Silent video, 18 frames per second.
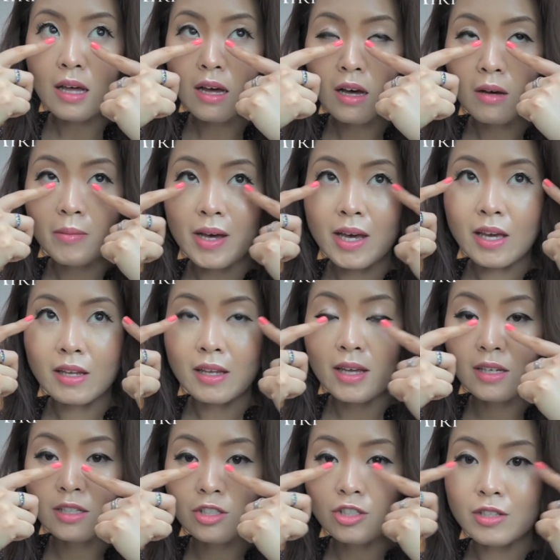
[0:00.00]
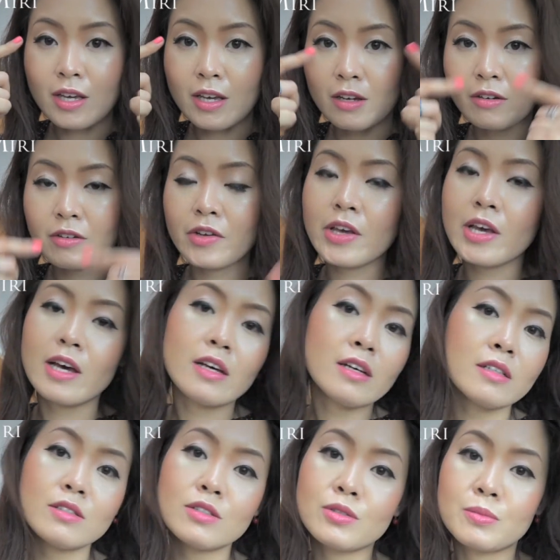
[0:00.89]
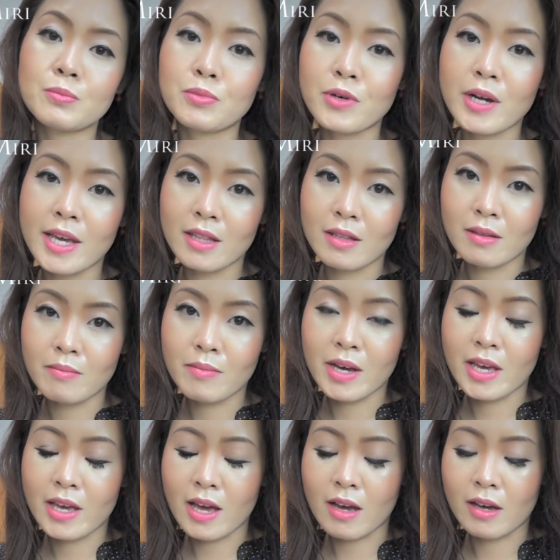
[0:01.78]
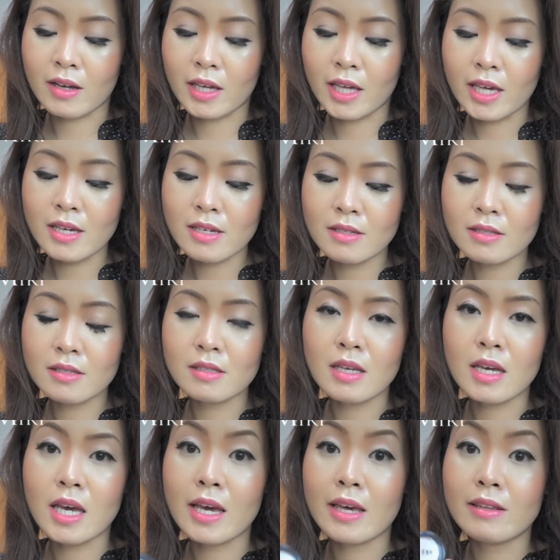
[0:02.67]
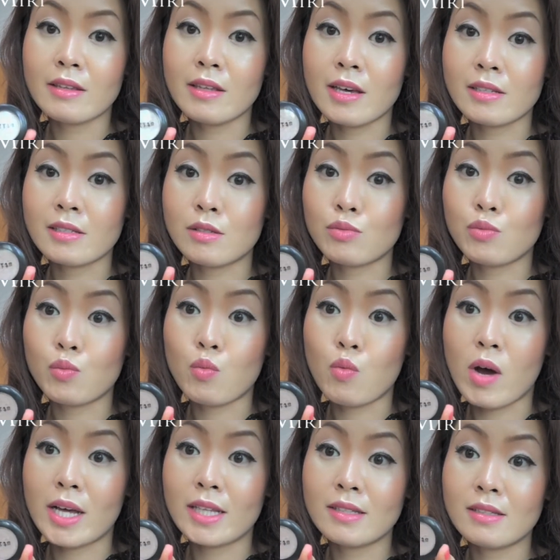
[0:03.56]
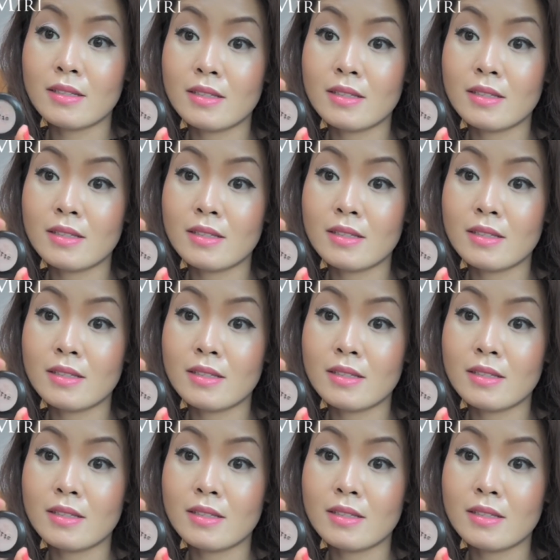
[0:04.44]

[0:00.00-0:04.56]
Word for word: Um, eyelash area to brighten my eyes, and guess what,